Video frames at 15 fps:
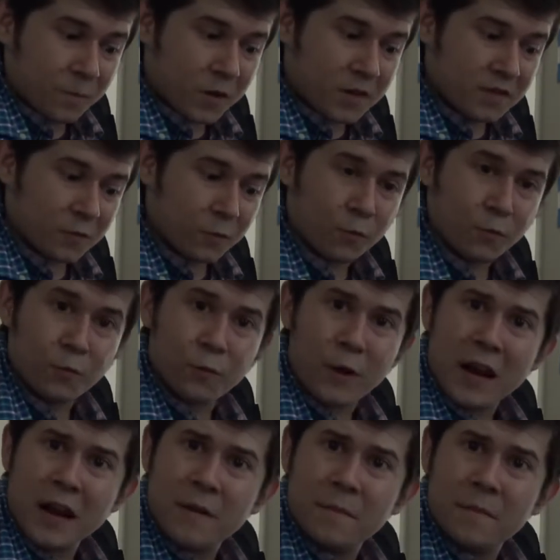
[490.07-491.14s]
What is it?
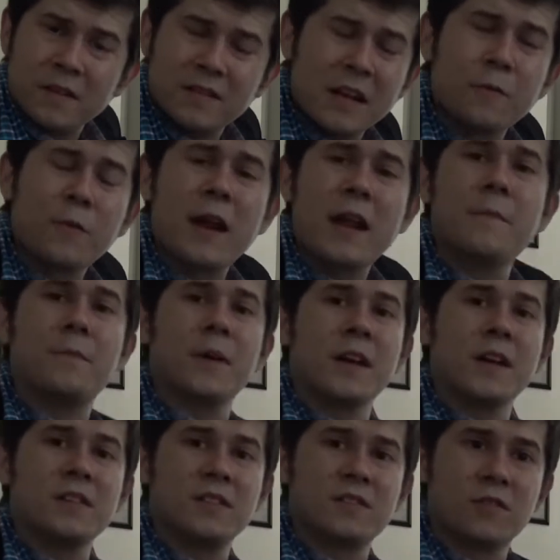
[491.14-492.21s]
It's not
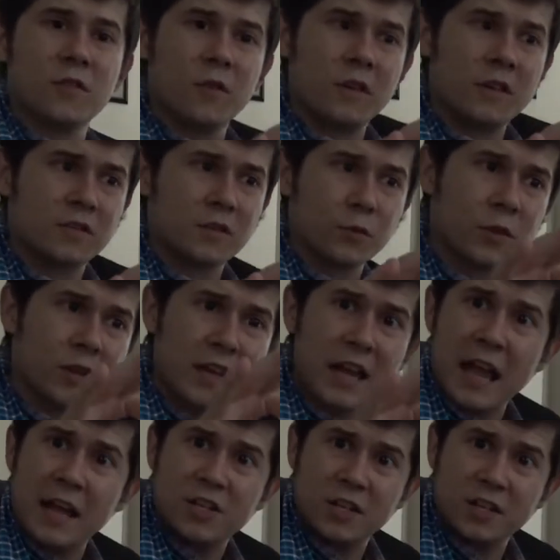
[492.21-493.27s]
Rampage. It's a really
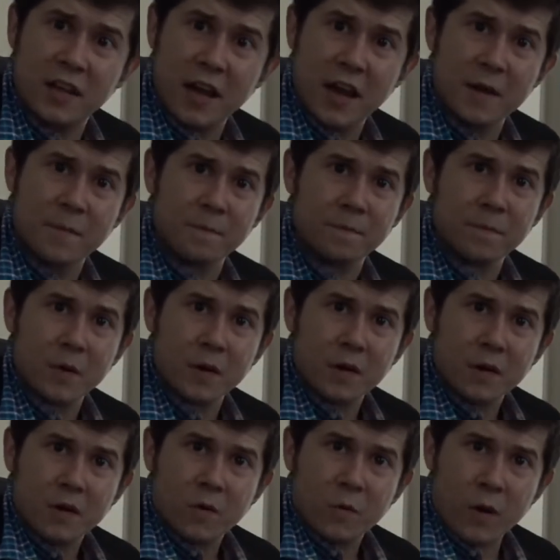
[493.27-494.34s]
edgy game
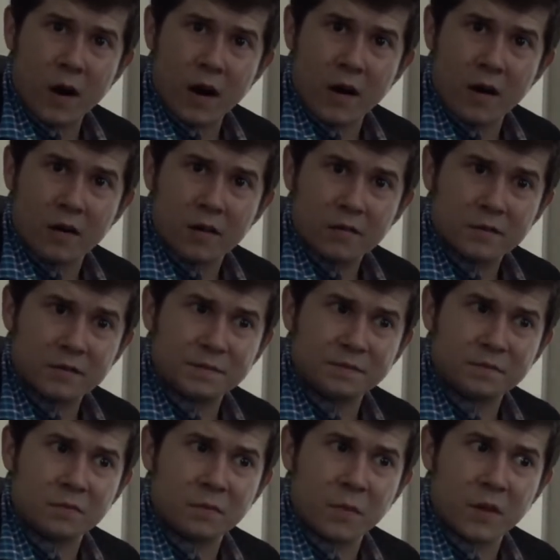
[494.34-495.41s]
where
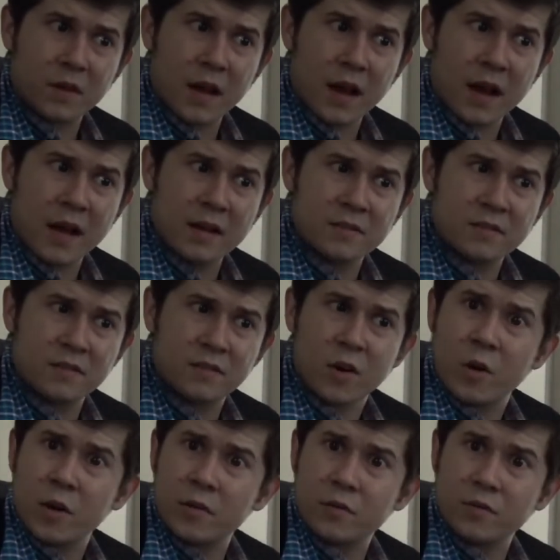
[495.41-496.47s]
the guy is just
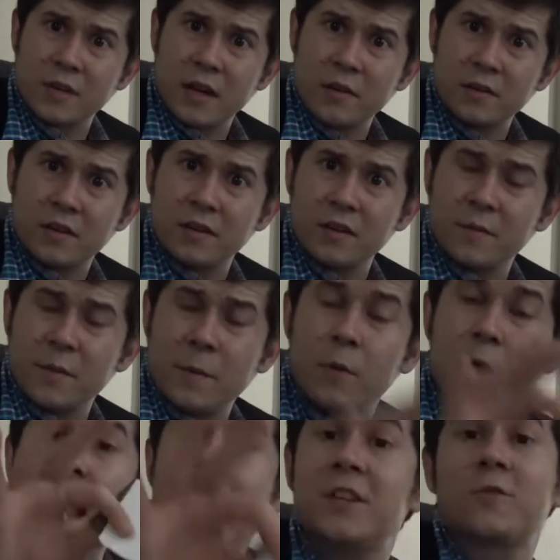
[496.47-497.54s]
going through town killing
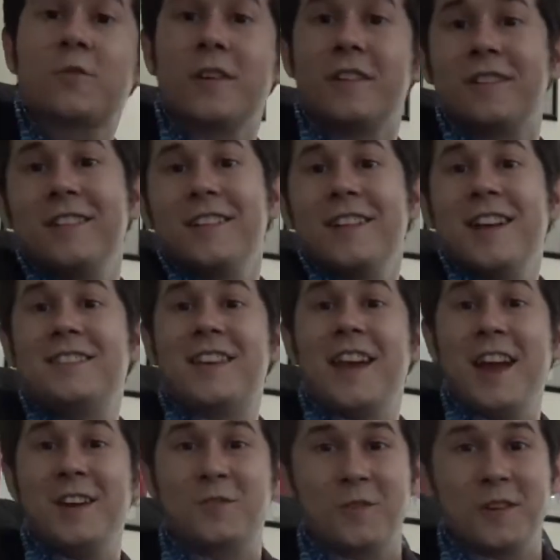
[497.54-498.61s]
people. Hatred! It's
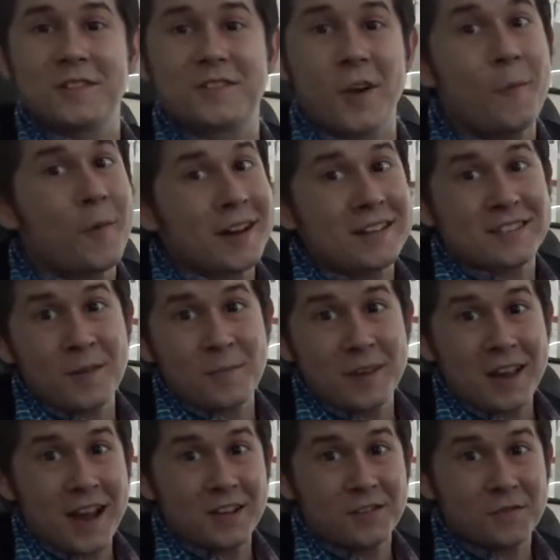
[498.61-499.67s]
Hatred. Somebody sent
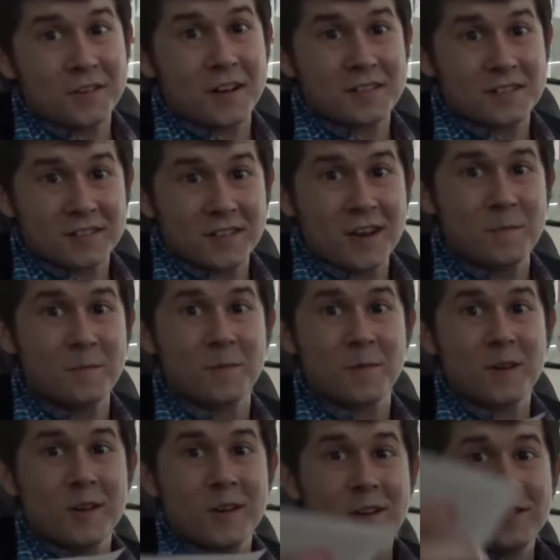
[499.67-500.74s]
me Hatred on Steam.
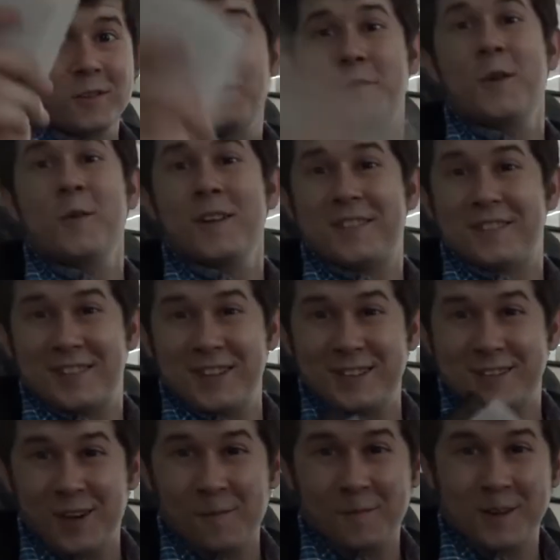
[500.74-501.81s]
So if you want to see
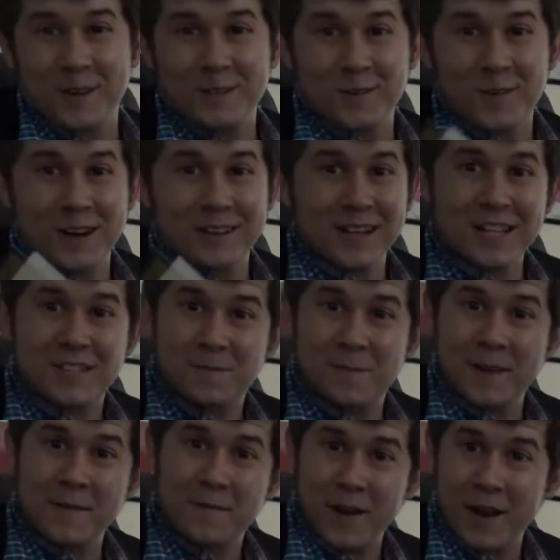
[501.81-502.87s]
Jumpkey do a Let's
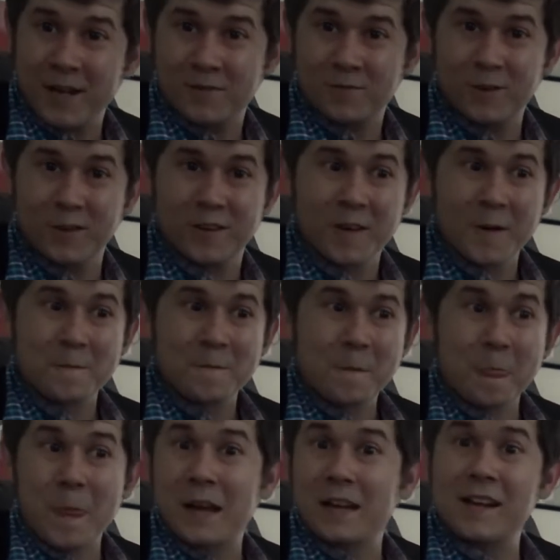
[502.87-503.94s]
Play of Hatred,
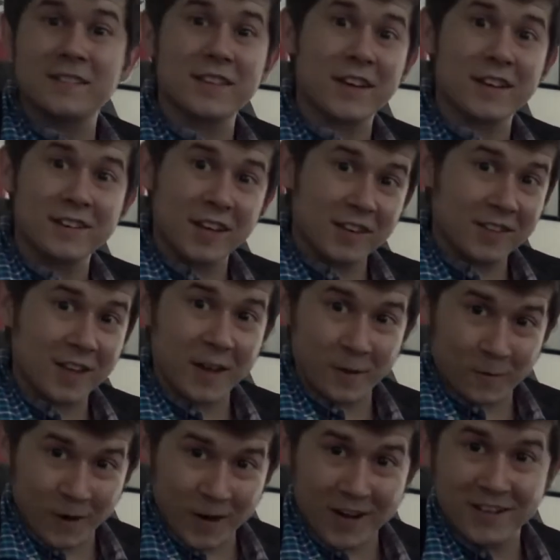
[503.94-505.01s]
I guess I can get that
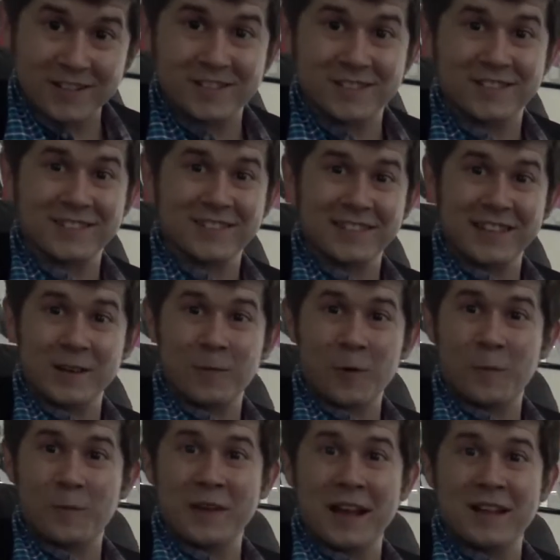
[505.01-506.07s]
arranged. It
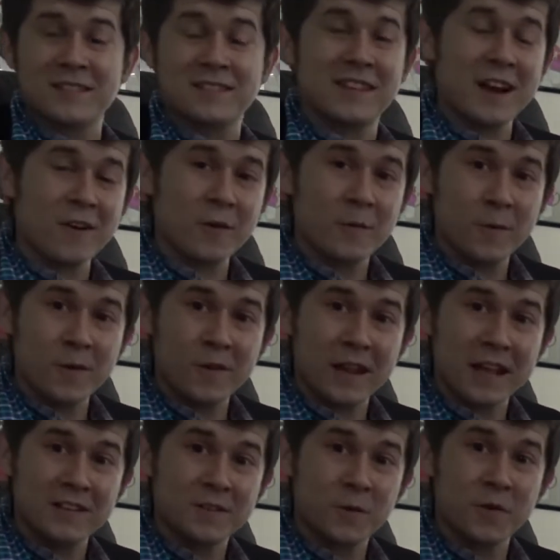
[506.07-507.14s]
will be as
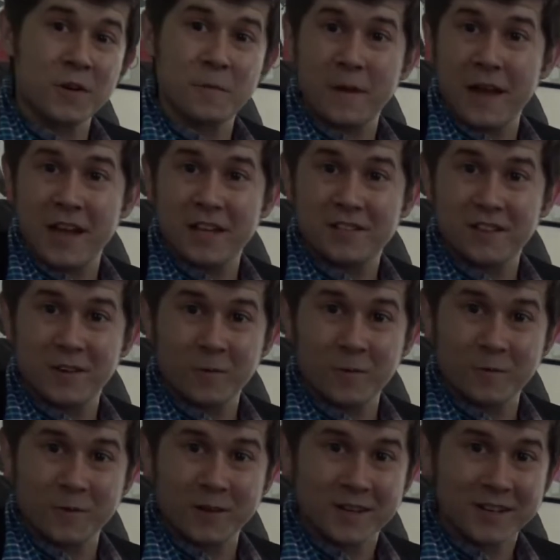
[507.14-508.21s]
terrible as you would imagine it
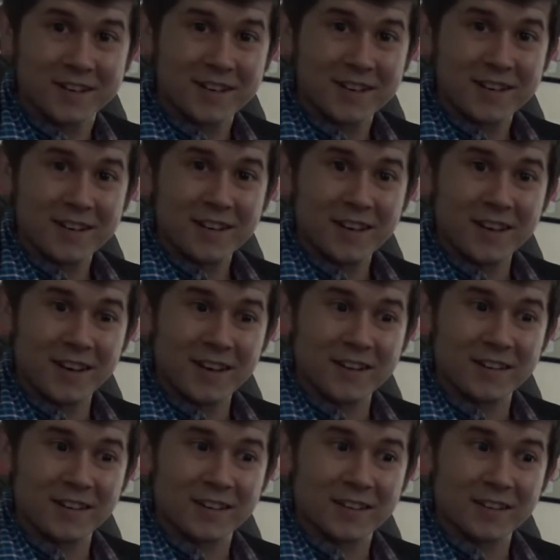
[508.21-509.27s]
would be.
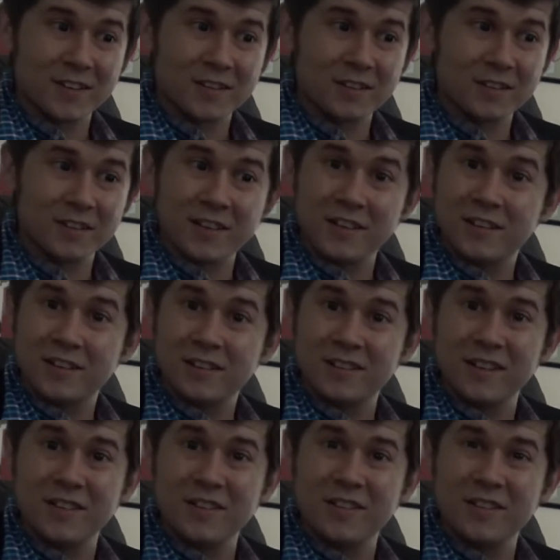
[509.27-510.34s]
And click the link
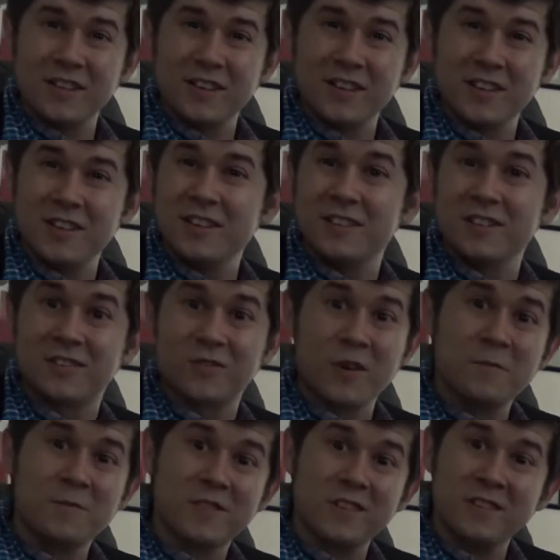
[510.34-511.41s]
in the
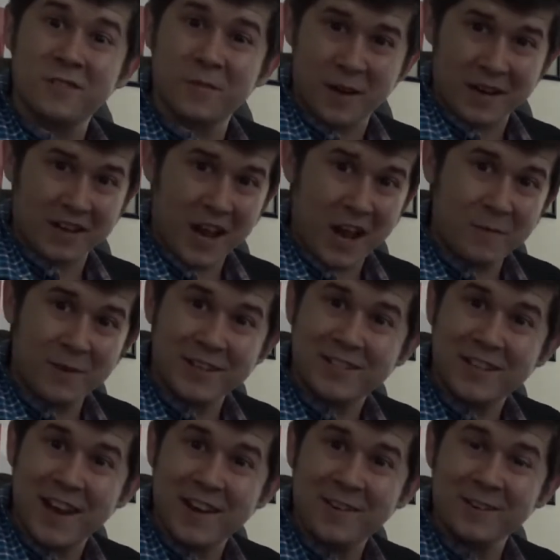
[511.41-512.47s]
description to my gaming
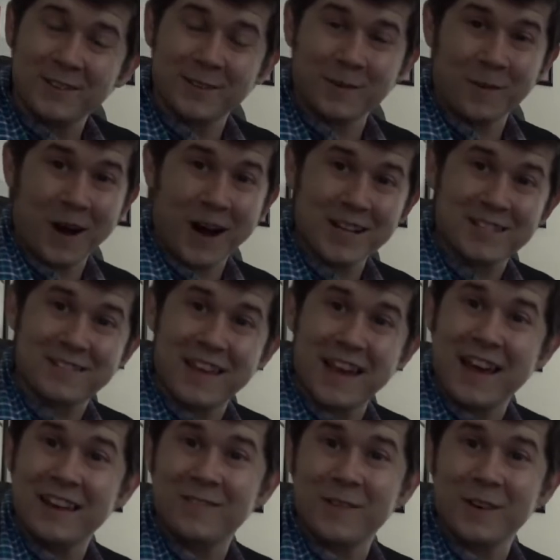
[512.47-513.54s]
channel to watch
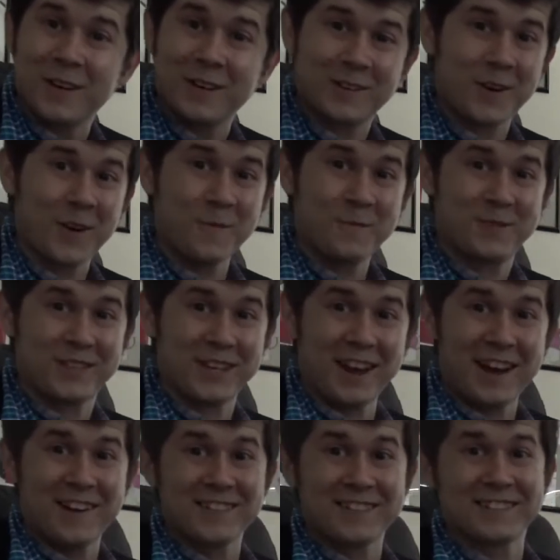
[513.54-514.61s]
that when it comes
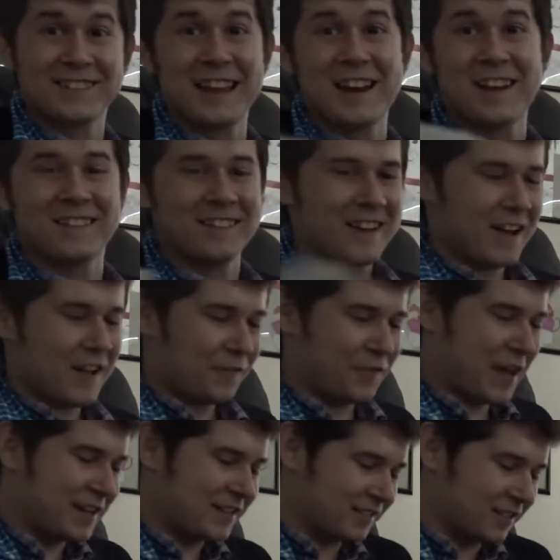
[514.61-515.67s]
out. There.
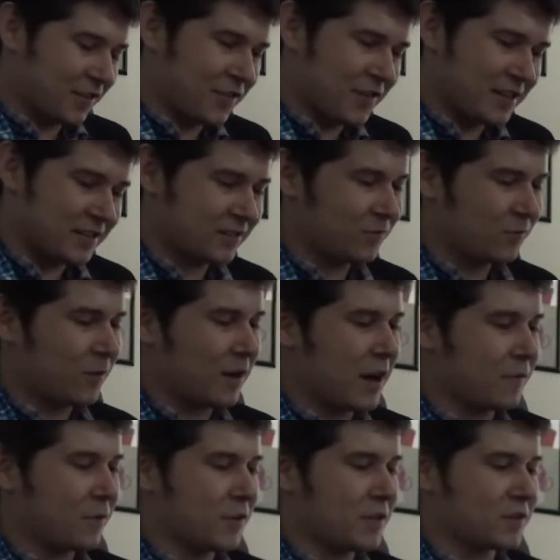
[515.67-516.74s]
Thanks to this,
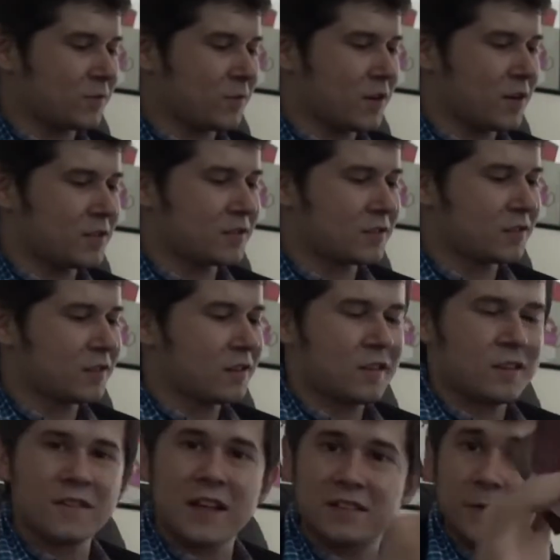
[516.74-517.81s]
whatever this was,
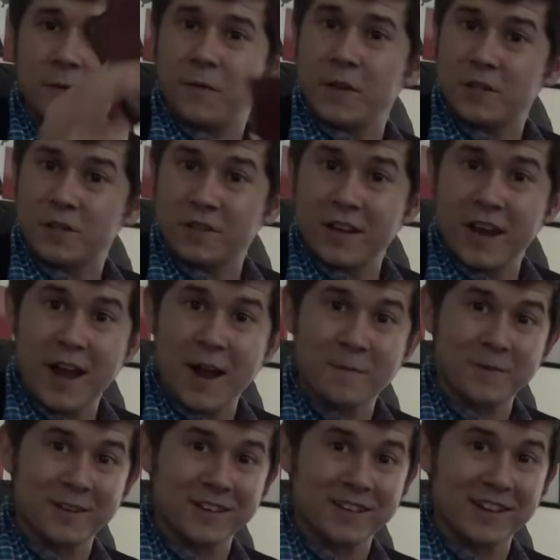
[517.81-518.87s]
that's officially
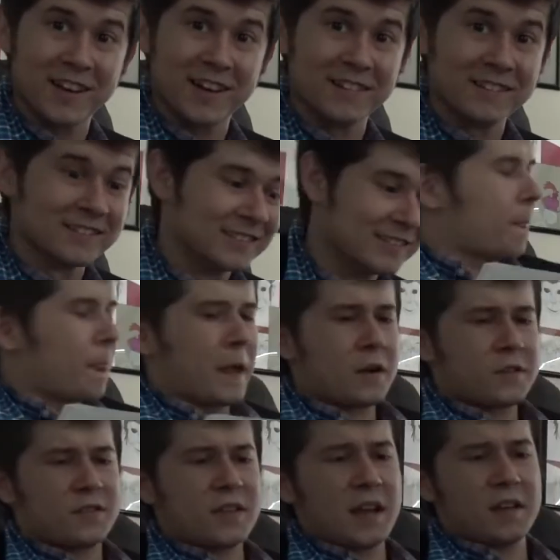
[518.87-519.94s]
happening now.
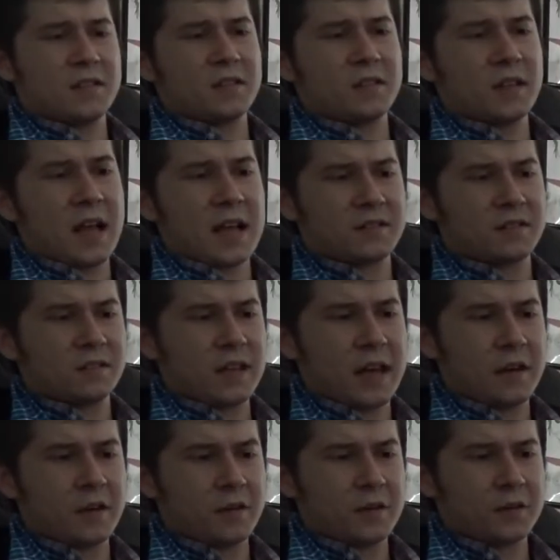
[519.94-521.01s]
Our second to last
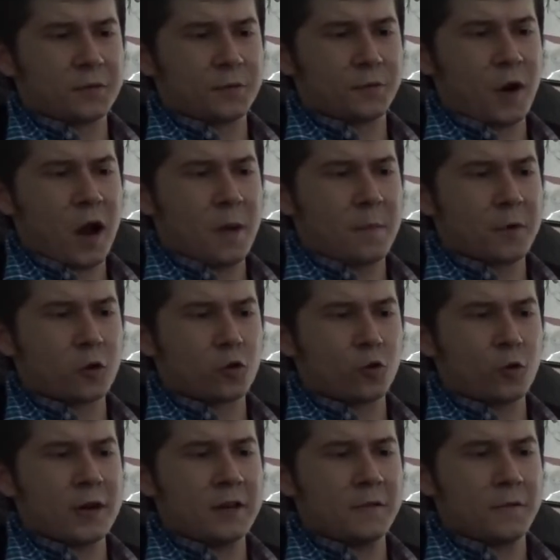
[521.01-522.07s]
letter is from
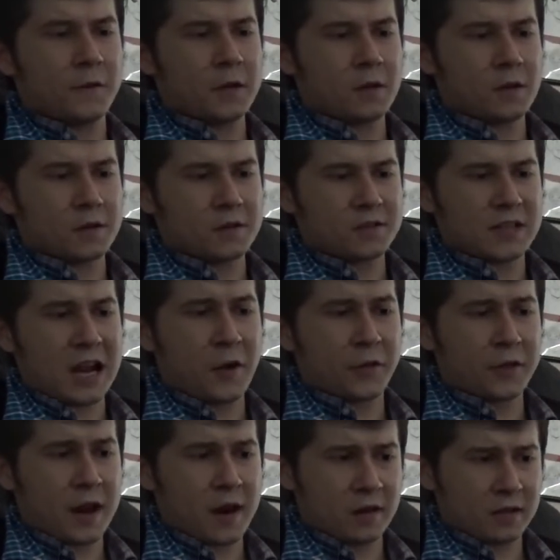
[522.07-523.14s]
Greenville,
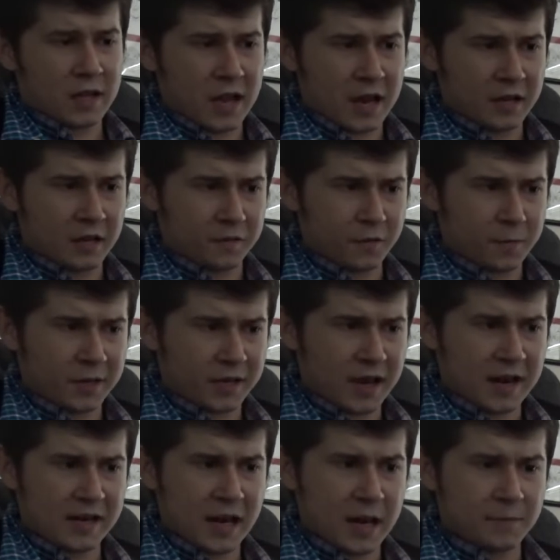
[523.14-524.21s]
South Carolina, from a
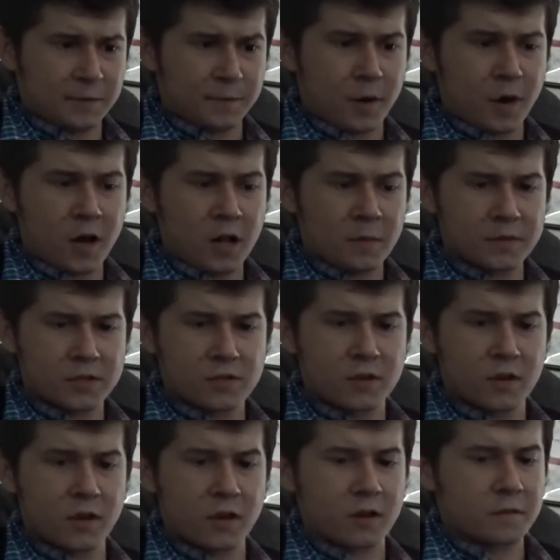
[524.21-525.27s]
guy named Palm
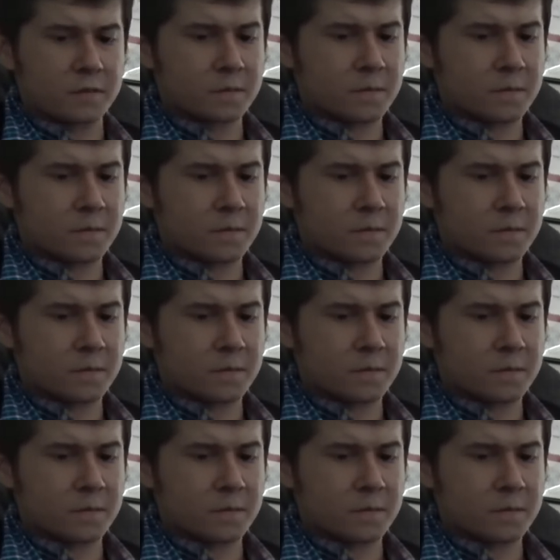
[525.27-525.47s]
Sugar.